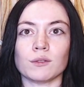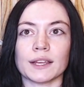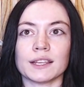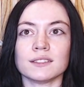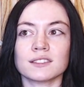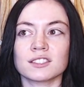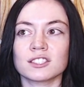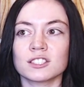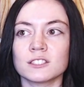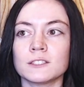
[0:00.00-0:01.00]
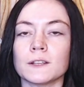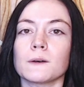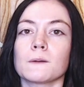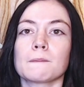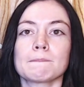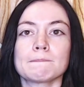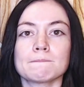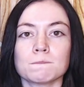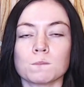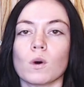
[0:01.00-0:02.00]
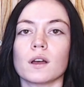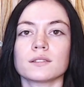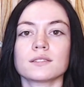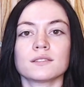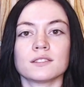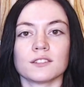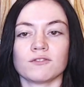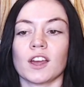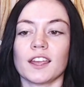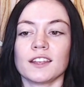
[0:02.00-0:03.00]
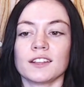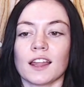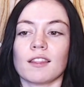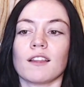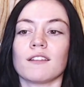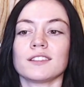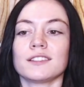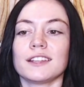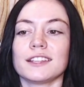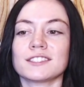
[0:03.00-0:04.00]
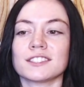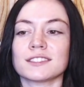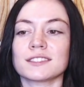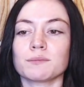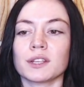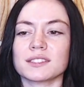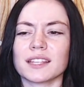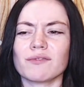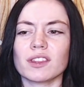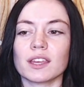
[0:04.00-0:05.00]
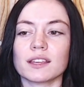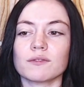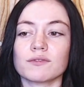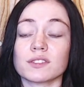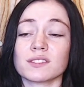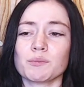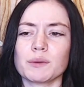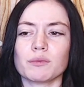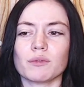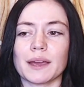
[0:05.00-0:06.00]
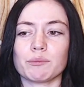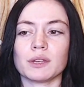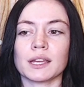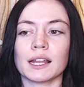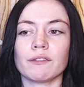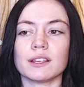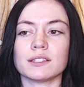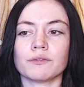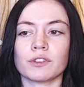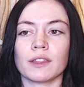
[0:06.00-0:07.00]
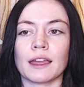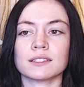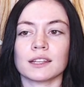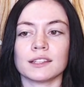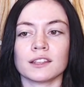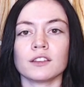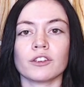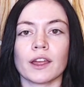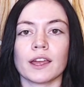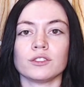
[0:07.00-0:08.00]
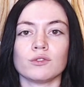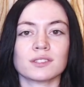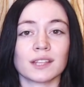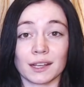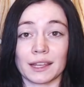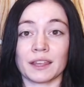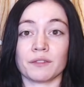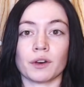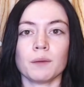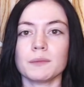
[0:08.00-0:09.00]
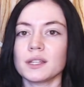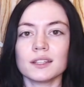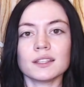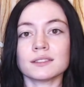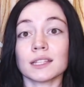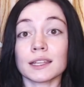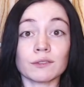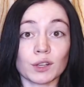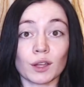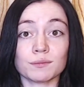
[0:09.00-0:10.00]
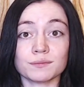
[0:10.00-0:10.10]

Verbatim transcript: Like he still wants to fight and I love it. It's just because I feel like for some people it might be kind of easy for that to like get in your head and you just kind of give up. He's not giving up.